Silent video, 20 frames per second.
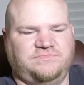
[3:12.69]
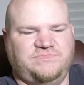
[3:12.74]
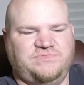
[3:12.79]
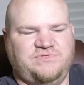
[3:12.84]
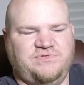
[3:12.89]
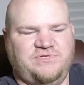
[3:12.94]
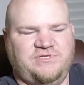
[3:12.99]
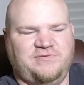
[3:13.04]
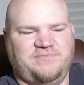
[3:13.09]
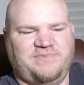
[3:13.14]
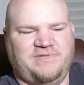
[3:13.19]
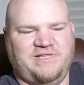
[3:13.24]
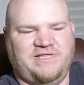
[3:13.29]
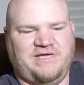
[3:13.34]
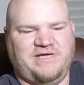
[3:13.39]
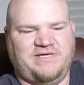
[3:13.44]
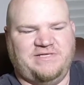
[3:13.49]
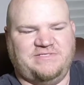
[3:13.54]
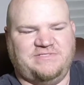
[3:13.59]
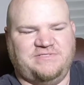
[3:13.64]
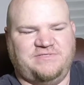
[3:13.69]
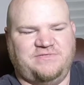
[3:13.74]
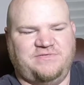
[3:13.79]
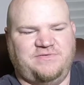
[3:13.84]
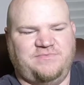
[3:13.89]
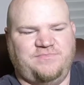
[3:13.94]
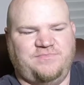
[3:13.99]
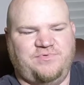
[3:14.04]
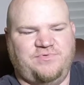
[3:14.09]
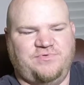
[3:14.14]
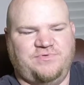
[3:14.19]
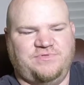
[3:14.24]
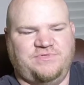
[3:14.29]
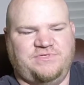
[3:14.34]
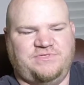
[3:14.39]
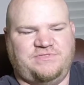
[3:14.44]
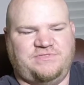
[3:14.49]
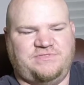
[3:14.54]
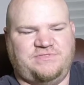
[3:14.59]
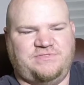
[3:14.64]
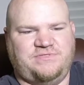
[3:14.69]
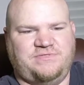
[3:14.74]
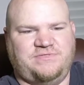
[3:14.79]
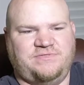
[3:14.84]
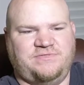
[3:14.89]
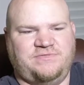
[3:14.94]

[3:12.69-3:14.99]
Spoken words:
tulip glass. Go ahead and pour this.